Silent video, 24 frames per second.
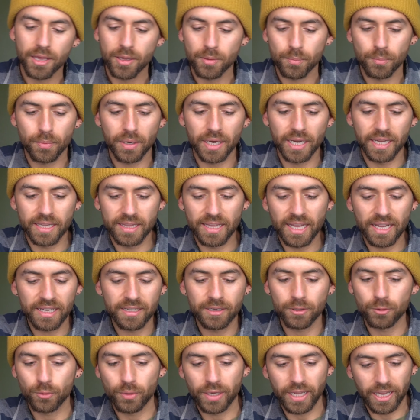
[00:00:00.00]
But that
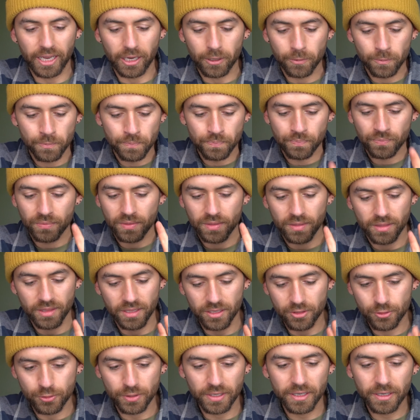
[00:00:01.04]
can wait.
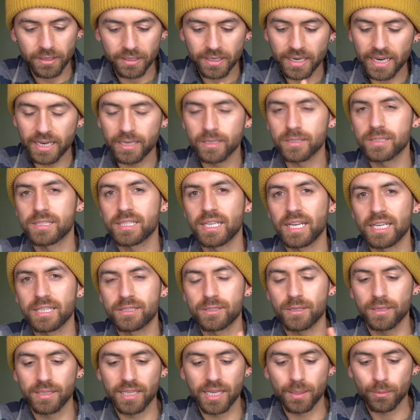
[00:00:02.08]
The trigger and iron
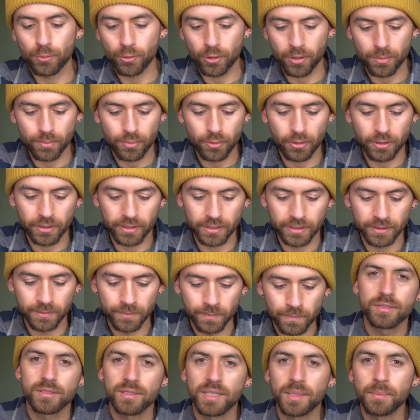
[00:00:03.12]
sights are a lot more
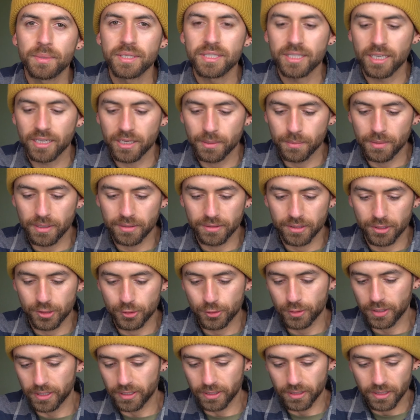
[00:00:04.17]
important. So let me talk about the
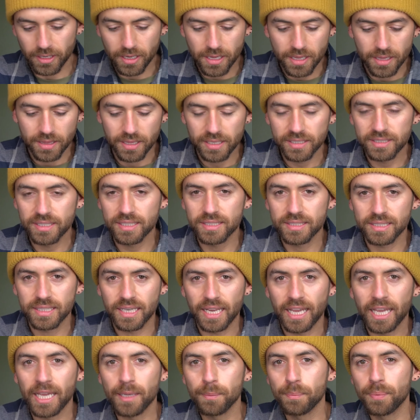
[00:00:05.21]
trigger. This is
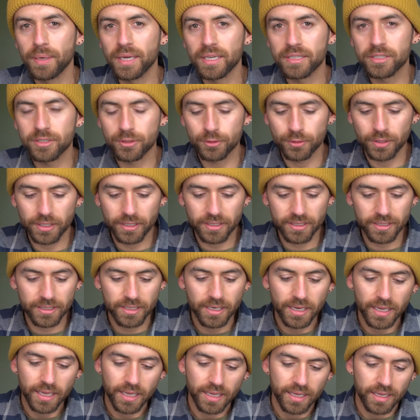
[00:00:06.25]
an Apex
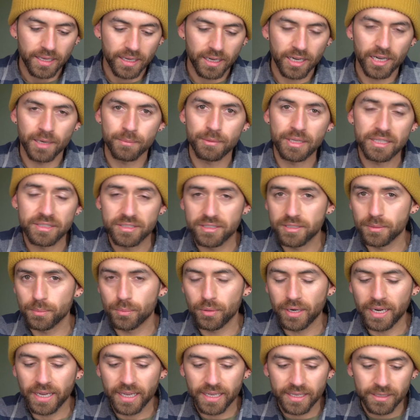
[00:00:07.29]
trigger. That's the
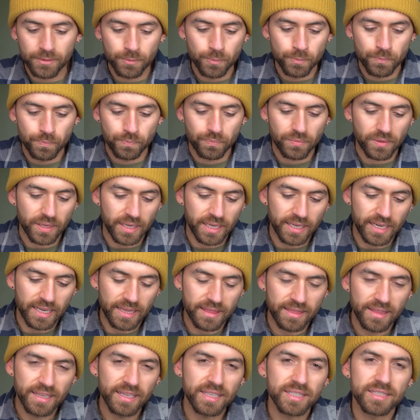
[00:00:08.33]
brand. And I
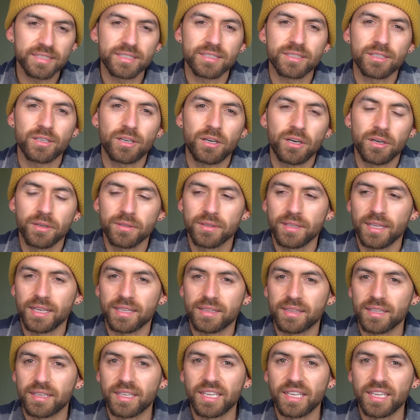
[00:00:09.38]
think it's called like the